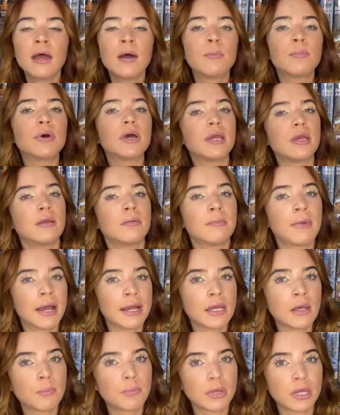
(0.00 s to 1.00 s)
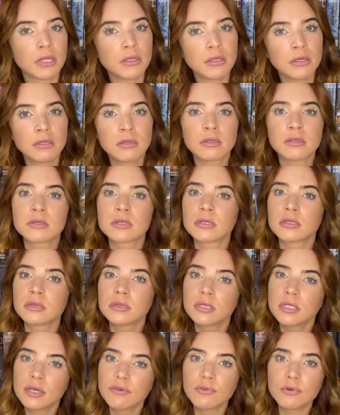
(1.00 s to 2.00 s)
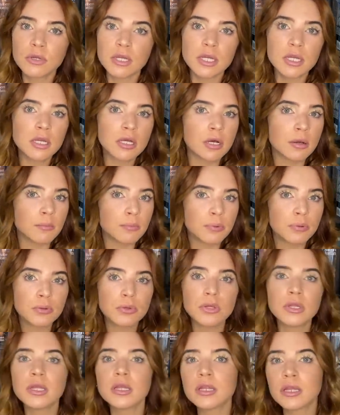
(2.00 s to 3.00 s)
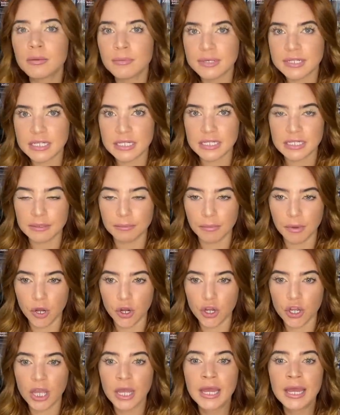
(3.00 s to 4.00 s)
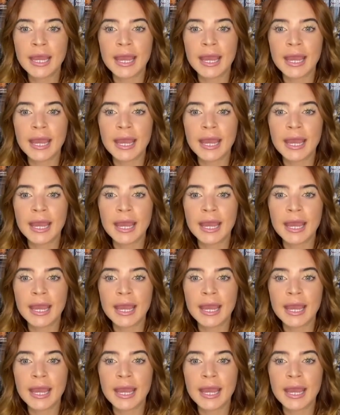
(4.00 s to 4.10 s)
But in my opinion, the delivery completely misses the mark.